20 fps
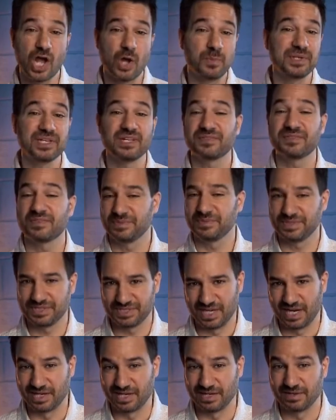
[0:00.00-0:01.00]
Coming of the
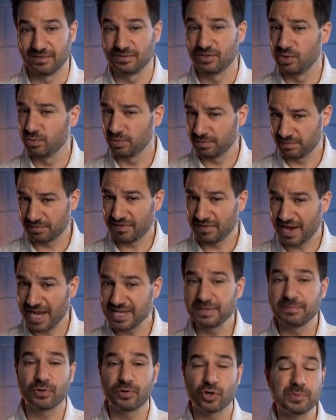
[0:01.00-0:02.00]
Messiah, who would
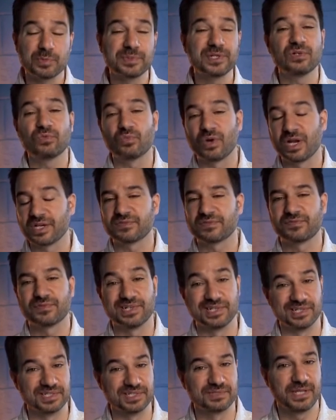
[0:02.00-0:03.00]
provide a permanent rest for
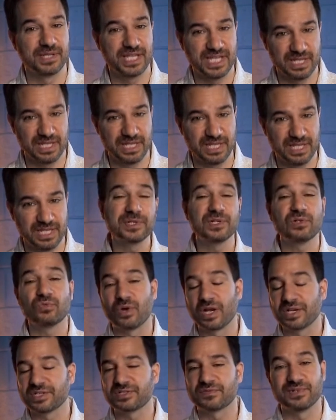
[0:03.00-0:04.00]
his people. And
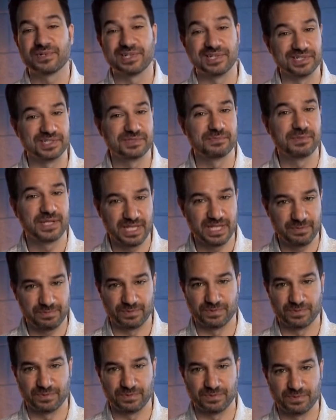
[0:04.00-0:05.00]
rest for his
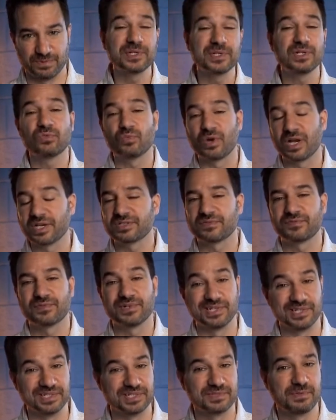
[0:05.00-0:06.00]
people, And rest for
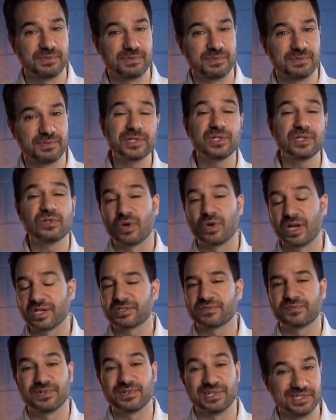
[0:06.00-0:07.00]
his And
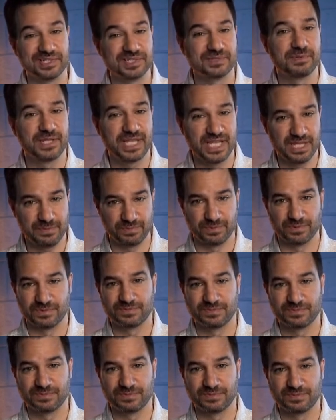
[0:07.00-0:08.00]
rest for his people,
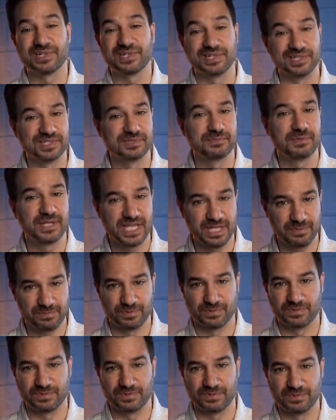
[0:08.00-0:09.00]
his
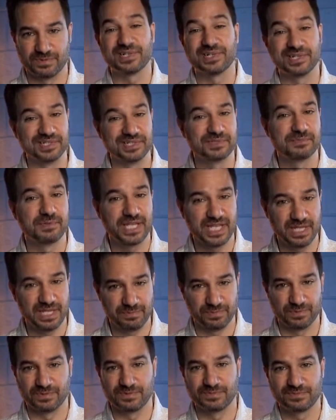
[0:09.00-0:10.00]
people, his
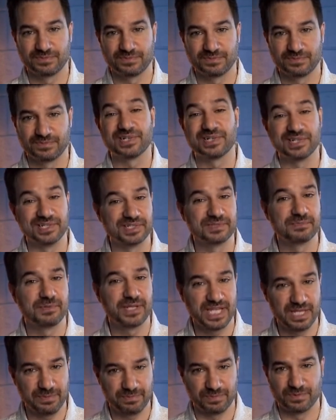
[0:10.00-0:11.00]
people, his
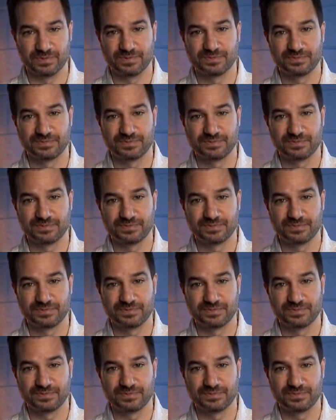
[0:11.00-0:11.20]
people.